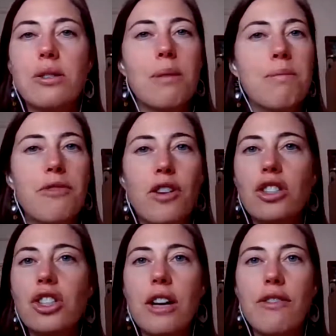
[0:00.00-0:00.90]
So some
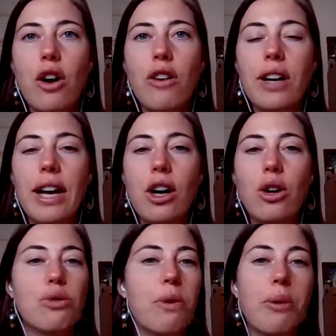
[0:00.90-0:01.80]
version of overnight
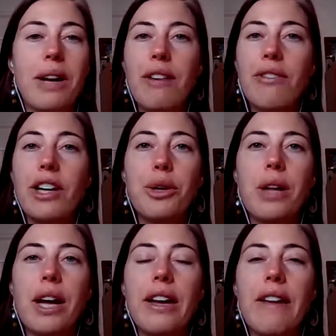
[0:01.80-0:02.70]
oats with whatever
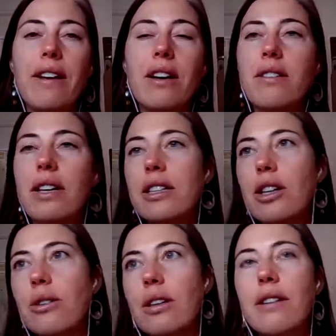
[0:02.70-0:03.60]
you like in there, like
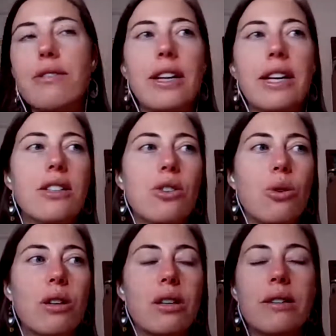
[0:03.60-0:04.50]
coconut flakes,
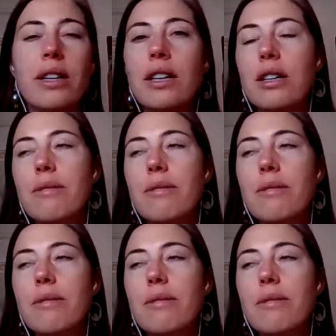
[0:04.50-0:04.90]
or